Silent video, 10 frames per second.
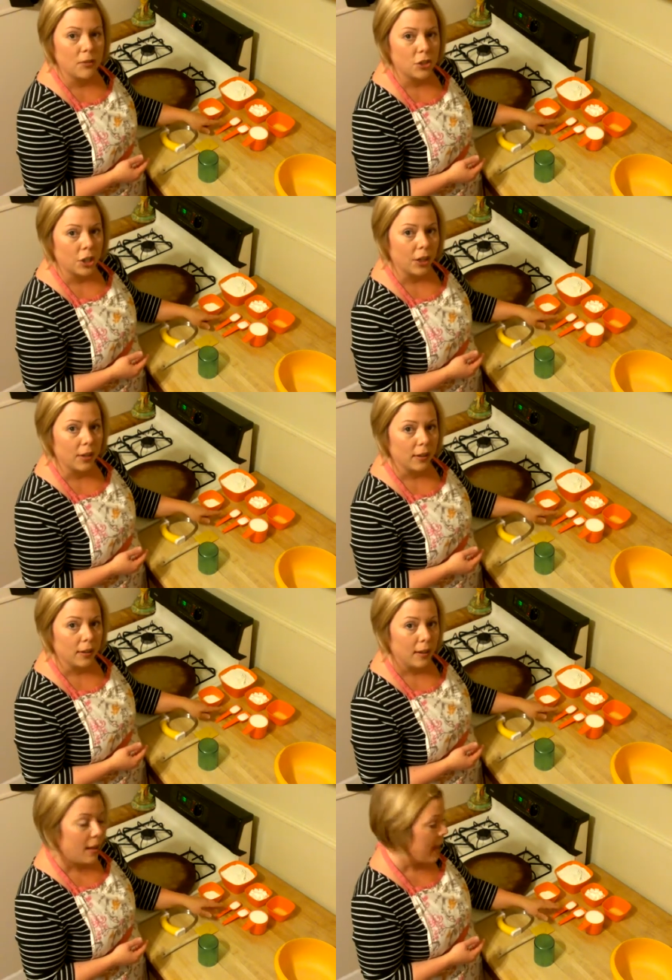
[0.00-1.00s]
of sugar,
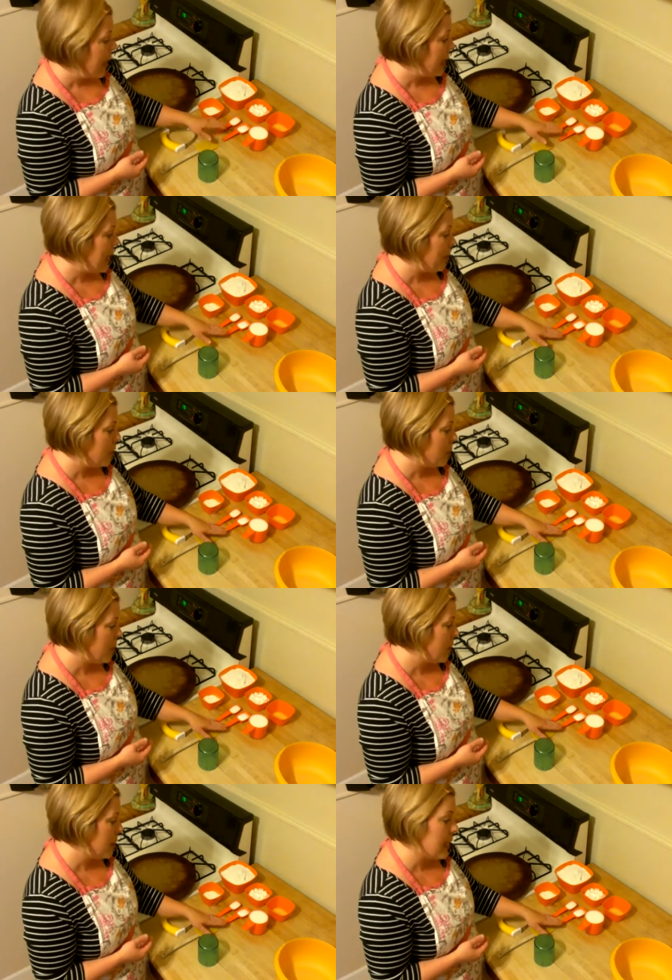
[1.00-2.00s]
a
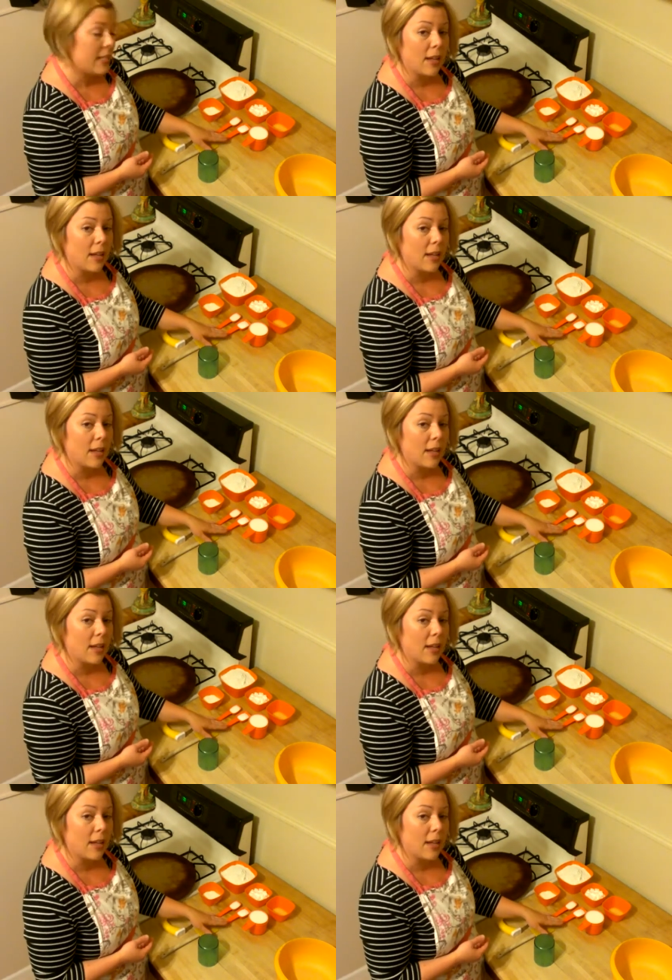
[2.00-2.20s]
tablespoon of sea